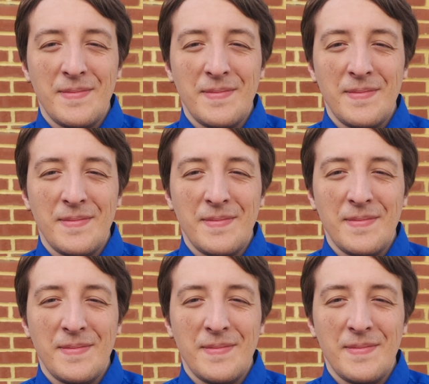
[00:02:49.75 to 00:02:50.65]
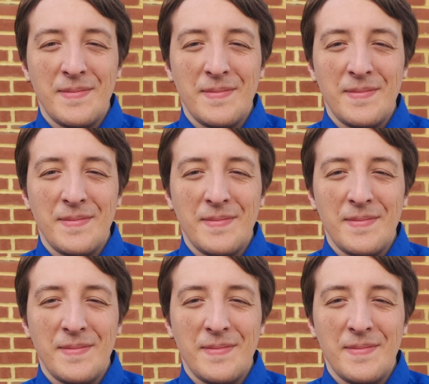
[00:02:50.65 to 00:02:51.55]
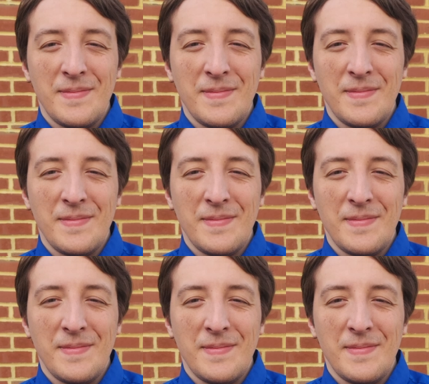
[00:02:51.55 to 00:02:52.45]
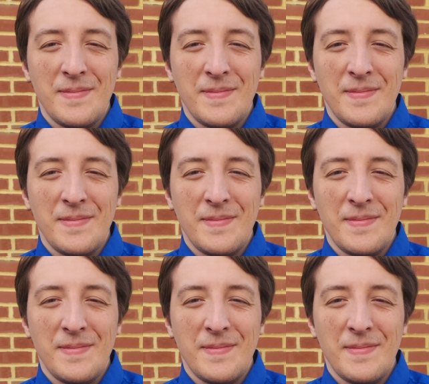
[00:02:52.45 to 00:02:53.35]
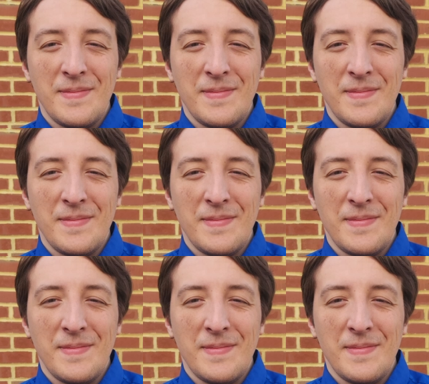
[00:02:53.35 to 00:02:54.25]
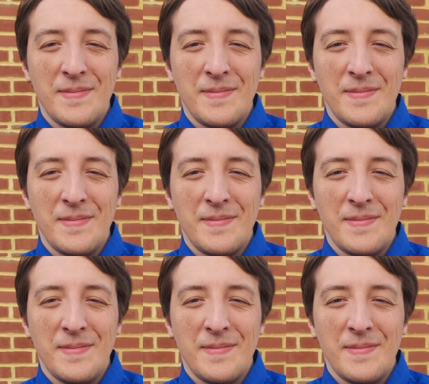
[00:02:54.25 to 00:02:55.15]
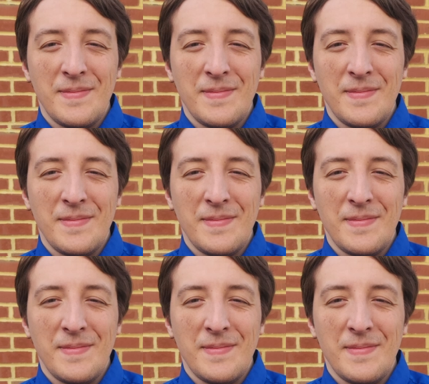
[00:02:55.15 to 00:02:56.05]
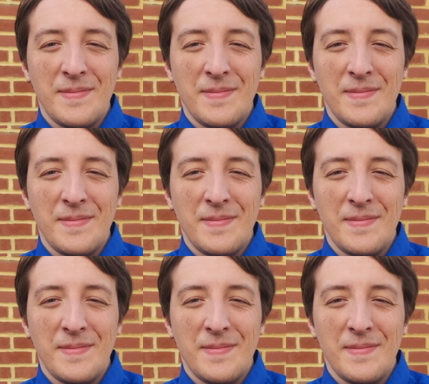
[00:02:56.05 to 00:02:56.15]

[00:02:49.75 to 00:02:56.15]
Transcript: The face doesn't move, so there is nothing to read.